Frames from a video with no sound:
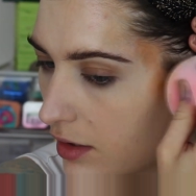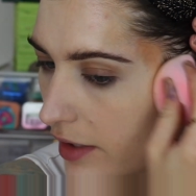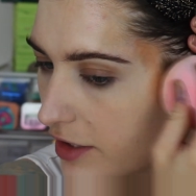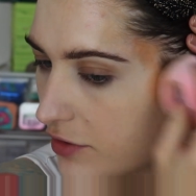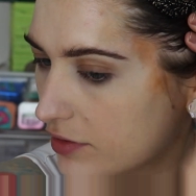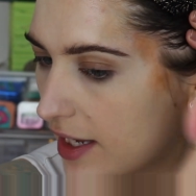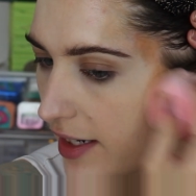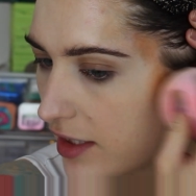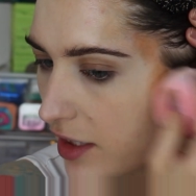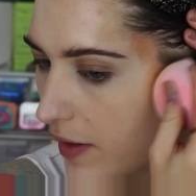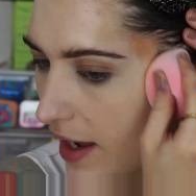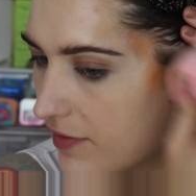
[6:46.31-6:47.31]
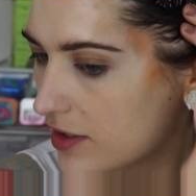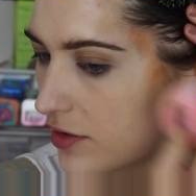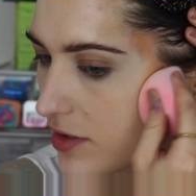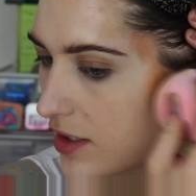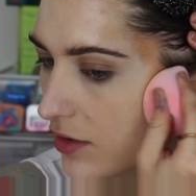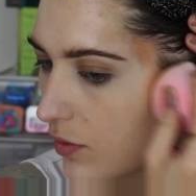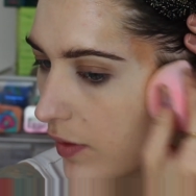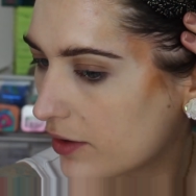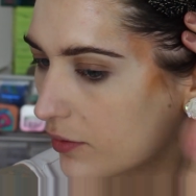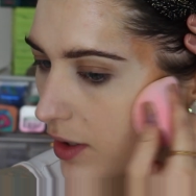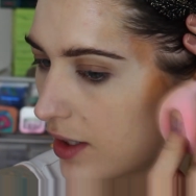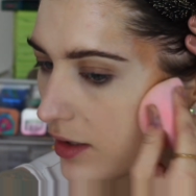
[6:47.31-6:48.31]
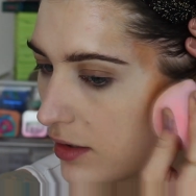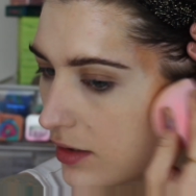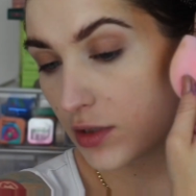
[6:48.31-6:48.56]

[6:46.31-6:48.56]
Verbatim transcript: I do like it though. I haven't used it in quite a while.